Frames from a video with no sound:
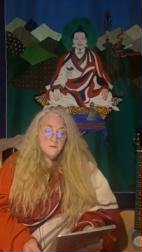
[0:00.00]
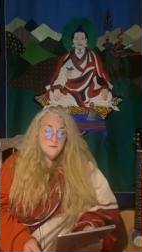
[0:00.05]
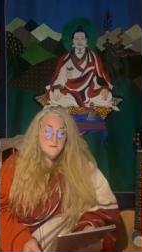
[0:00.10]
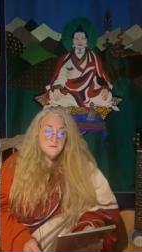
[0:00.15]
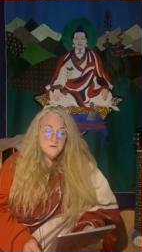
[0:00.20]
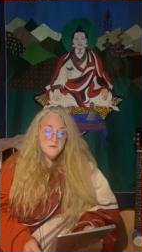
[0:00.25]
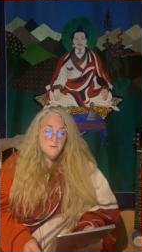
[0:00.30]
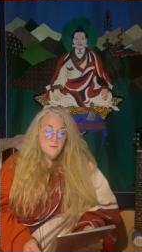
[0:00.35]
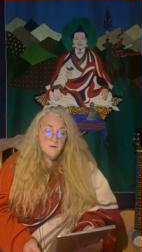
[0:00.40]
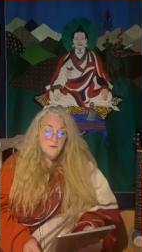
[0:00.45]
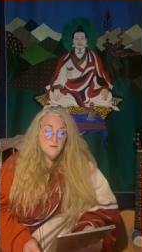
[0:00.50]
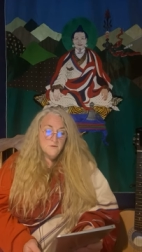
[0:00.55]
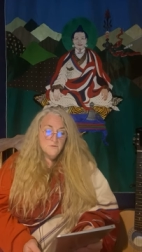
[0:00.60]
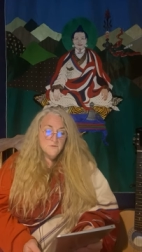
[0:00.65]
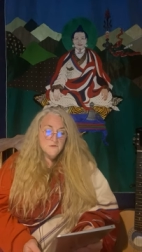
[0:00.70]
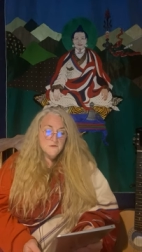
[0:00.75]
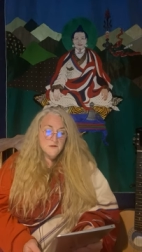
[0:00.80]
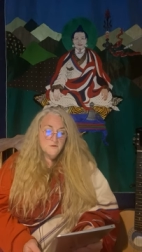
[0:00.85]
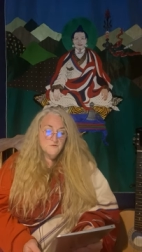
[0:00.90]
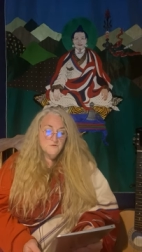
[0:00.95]
so I
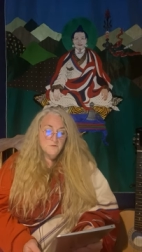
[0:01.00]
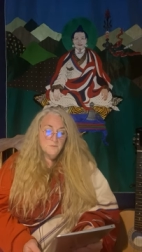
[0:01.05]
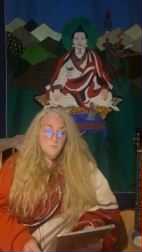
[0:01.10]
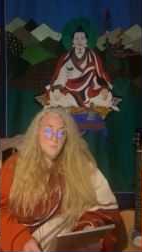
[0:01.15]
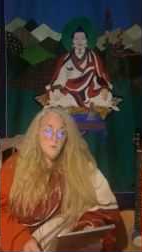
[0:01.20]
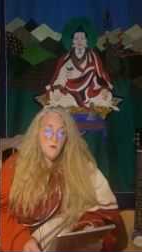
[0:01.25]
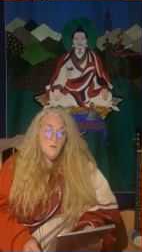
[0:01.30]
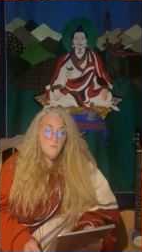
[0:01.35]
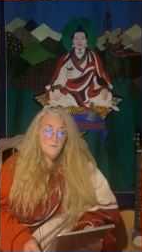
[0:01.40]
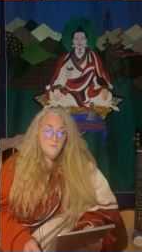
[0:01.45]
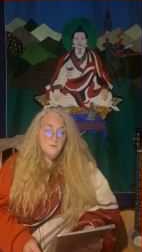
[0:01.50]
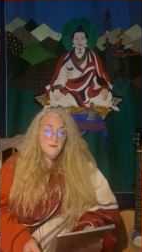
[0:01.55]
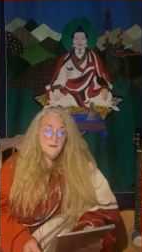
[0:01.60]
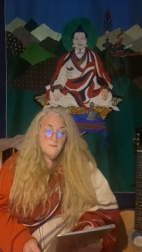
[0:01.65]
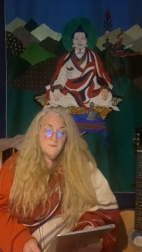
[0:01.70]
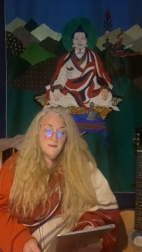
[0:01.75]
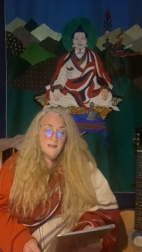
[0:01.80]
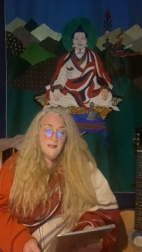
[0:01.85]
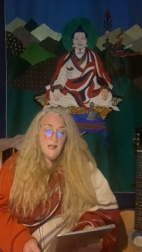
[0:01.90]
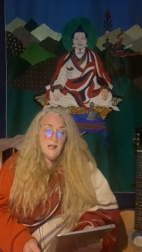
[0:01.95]
thought I should probably
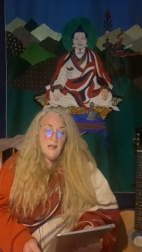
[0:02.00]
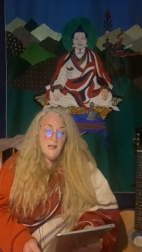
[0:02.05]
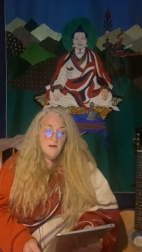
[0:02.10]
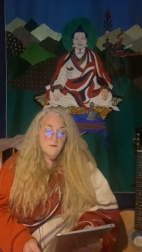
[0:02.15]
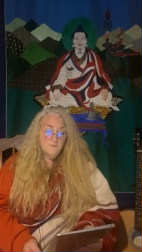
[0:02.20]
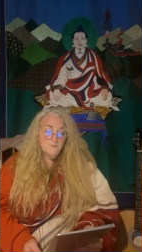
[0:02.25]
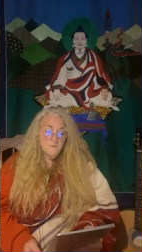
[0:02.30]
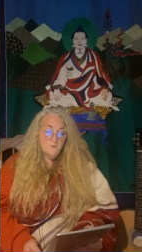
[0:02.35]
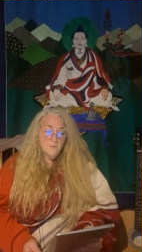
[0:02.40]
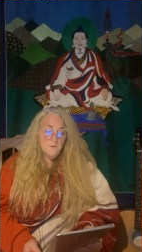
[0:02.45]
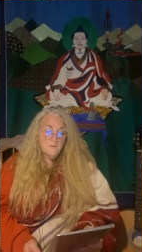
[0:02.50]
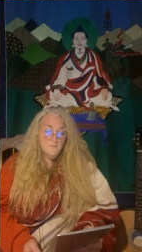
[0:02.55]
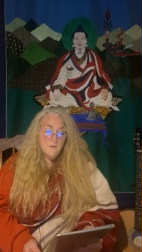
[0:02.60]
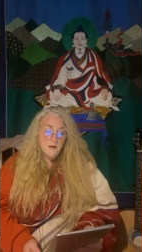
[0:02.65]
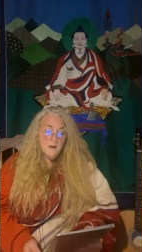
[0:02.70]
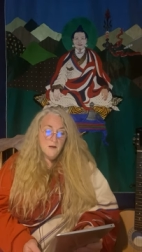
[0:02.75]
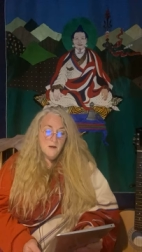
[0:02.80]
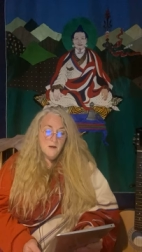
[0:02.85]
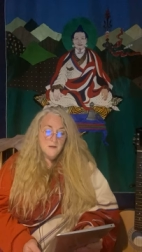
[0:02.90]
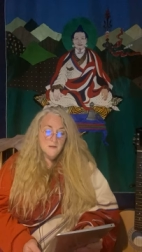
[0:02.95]
be careful with
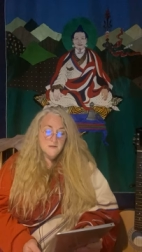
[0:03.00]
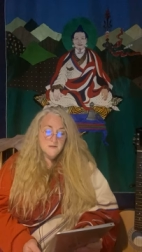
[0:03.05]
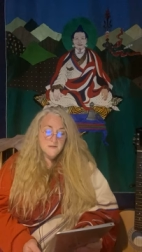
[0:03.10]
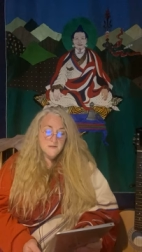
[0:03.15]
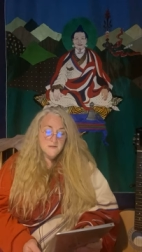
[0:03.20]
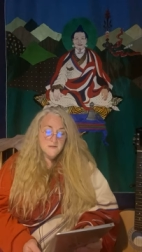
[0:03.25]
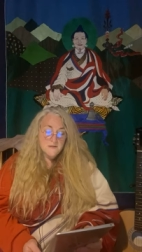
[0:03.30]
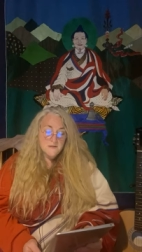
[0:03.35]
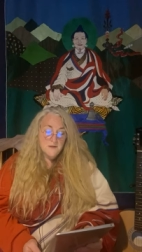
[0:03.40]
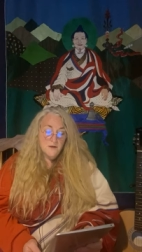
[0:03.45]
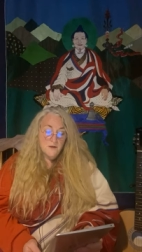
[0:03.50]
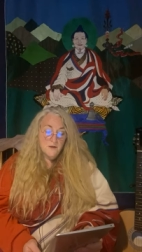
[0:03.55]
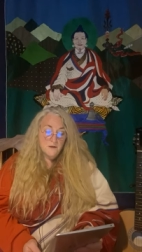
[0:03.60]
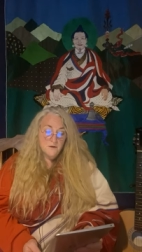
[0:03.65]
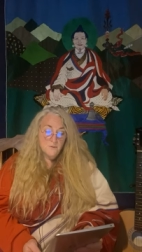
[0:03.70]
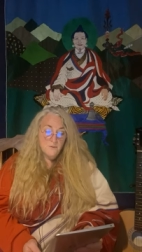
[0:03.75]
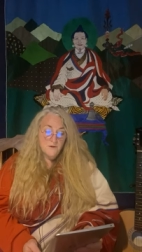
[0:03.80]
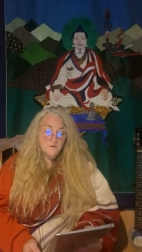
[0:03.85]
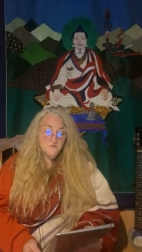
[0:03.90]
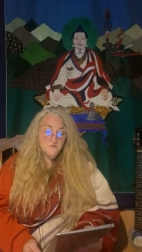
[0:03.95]
my answers to her
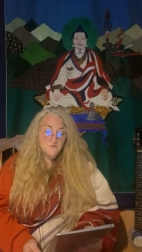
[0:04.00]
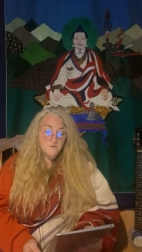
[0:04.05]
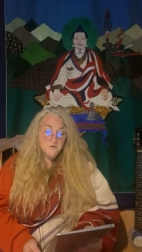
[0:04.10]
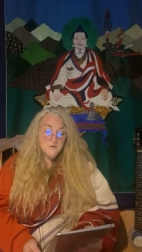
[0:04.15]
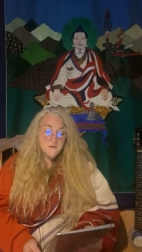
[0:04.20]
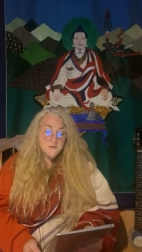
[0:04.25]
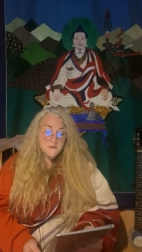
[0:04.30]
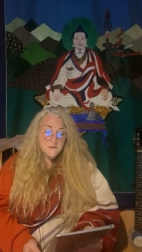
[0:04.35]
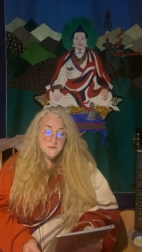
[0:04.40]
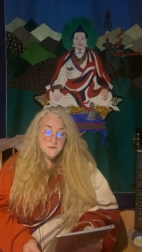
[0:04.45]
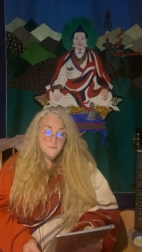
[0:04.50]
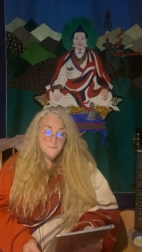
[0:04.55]
questions.